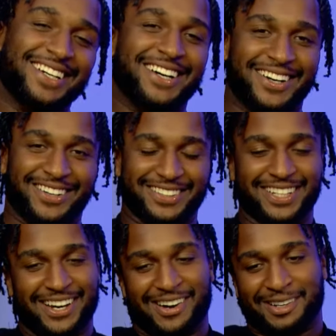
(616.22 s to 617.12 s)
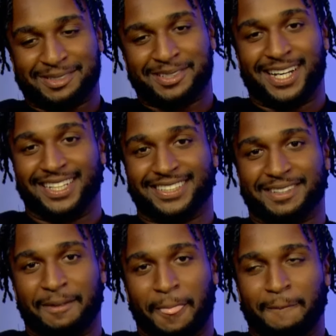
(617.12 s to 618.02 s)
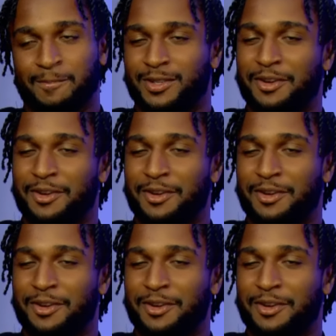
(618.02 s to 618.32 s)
On that puppy love.